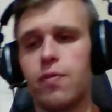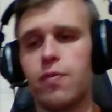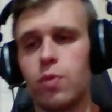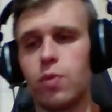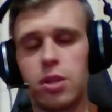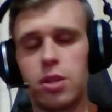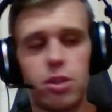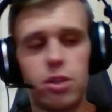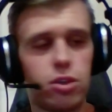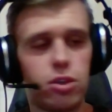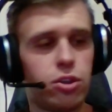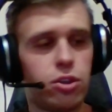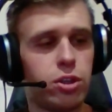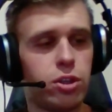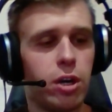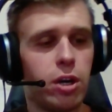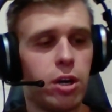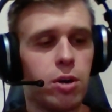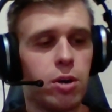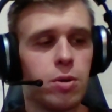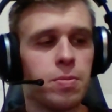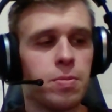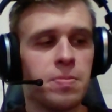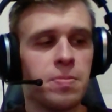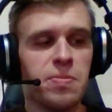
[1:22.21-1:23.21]
with this
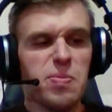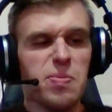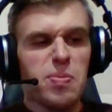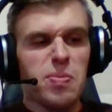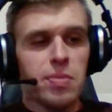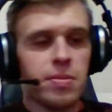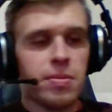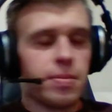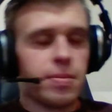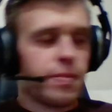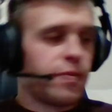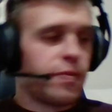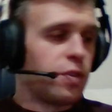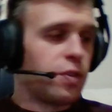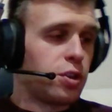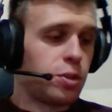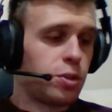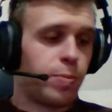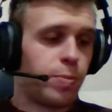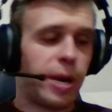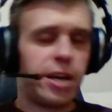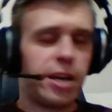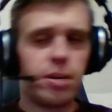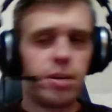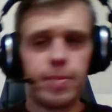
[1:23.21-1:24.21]
show for
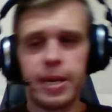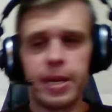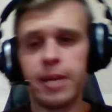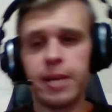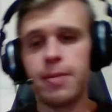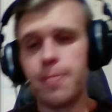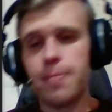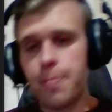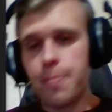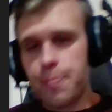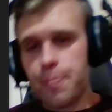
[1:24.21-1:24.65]
Spider Man